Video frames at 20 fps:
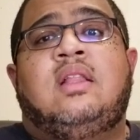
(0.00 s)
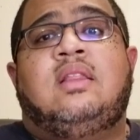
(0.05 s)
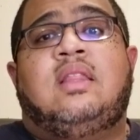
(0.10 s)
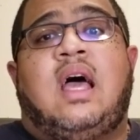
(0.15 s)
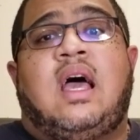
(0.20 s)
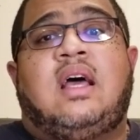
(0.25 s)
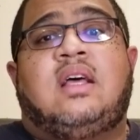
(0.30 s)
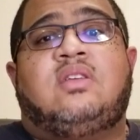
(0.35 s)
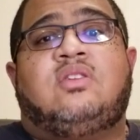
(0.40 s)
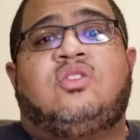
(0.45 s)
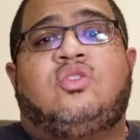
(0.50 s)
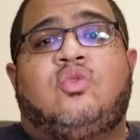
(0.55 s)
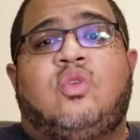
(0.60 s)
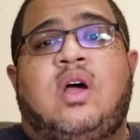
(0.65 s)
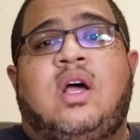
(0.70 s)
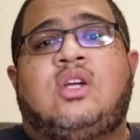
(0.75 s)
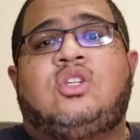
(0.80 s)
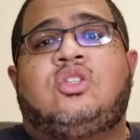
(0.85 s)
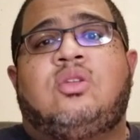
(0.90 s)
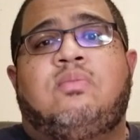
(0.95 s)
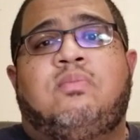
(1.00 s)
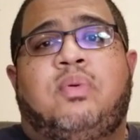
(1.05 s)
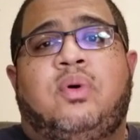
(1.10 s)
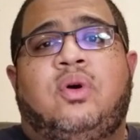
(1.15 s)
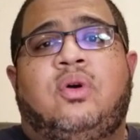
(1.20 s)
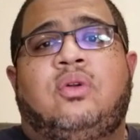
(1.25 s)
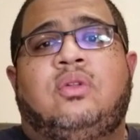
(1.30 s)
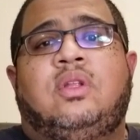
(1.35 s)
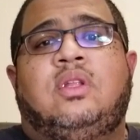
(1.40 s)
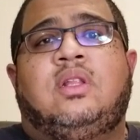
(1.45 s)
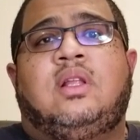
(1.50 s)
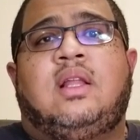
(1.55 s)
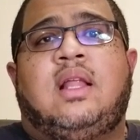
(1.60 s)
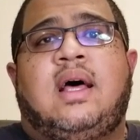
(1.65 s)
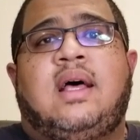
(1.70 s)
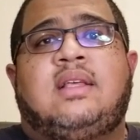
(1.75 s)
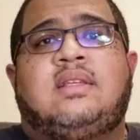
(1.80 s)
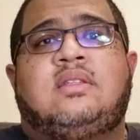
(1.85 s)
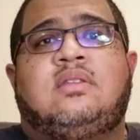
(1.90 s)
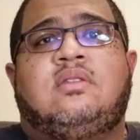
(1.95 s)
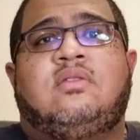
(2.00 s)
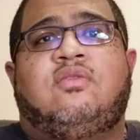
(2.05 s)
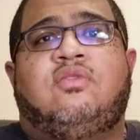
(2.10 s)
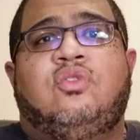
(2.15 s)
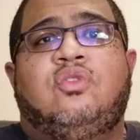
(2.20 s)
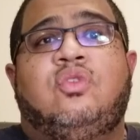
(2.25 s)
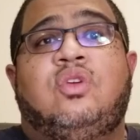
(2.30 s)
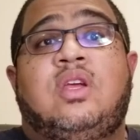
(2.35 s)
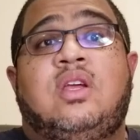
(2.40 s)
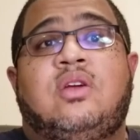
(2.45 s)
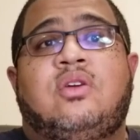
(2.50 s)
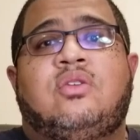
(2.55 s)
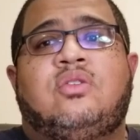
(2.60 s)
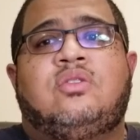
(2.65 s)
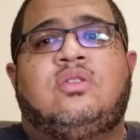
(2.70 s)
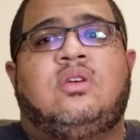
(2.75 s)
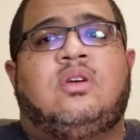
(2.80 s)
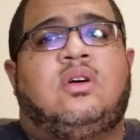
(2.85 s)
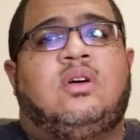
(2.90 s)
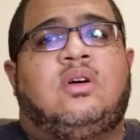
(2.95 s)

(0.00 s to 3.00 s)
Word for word: that has crashed and burned in the last few years,